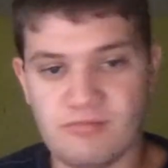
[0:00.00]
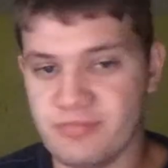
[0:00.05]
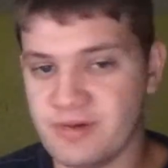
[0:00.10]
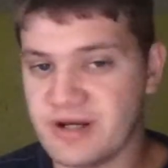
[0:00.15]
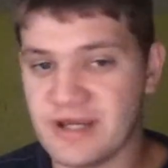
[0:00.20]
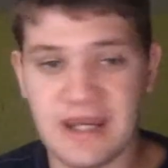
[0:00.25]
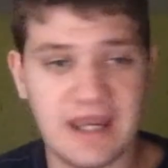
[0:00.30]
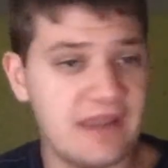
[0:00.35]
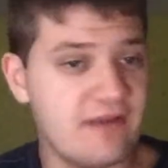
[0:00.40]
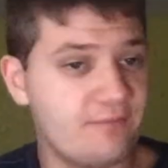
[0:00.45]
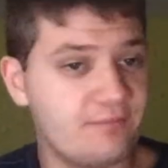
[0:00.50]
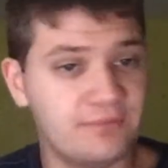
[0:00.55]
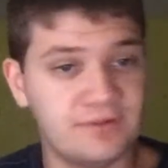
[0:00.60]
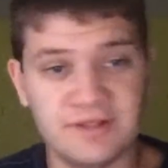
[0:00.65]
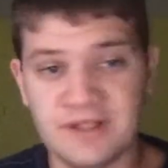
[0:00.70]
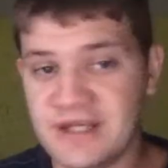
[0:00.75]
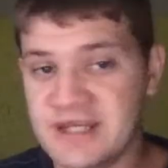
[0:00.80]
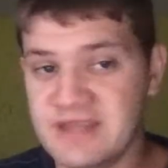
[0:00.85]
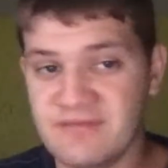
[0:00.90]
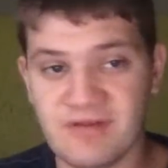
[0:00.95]
but I have
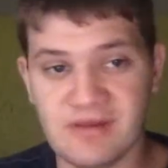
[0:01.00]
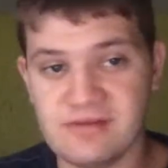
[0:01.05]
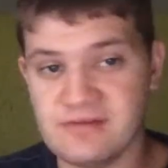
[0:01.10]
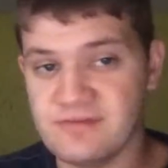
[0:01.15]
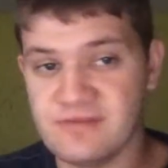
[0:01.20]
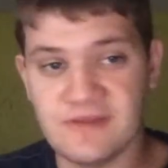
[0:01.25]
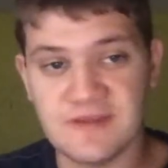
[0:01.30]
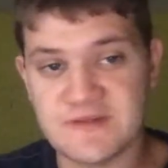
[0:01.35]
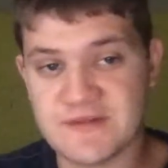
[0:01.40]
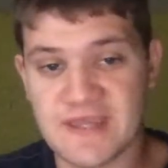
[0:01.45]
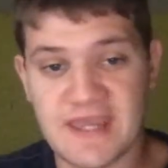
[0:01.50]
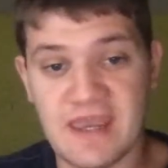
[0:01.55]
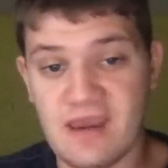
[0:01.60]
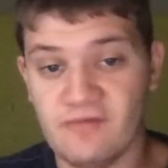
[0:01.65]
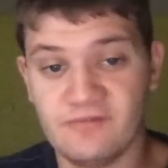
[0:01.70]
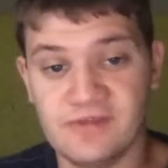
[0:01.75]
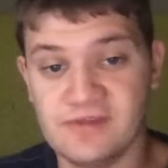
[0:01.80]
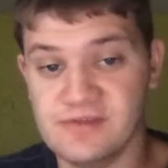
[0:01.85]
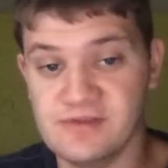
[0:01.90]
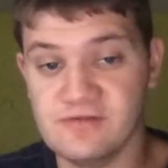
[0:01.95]
plenty of other things I
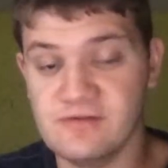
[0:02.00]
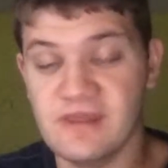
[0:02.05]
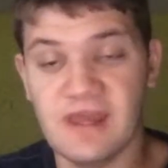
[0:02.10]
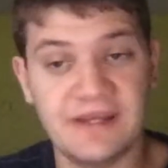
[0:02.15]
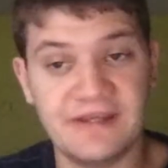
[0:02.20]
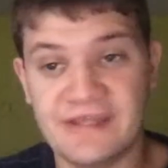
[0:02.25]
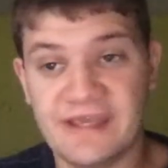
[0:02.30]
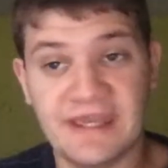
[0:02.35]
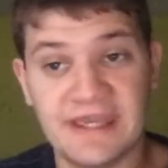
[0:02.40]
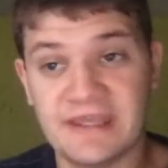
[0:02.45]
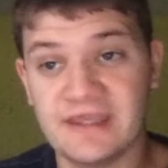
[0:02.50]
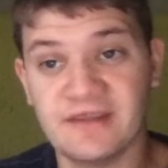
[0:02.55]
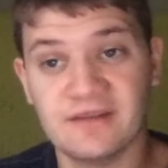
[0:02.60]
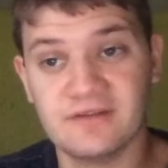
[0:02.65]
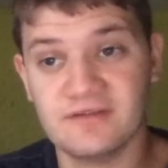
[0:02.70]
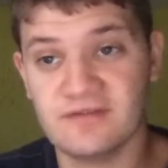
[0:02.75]
have to do that day.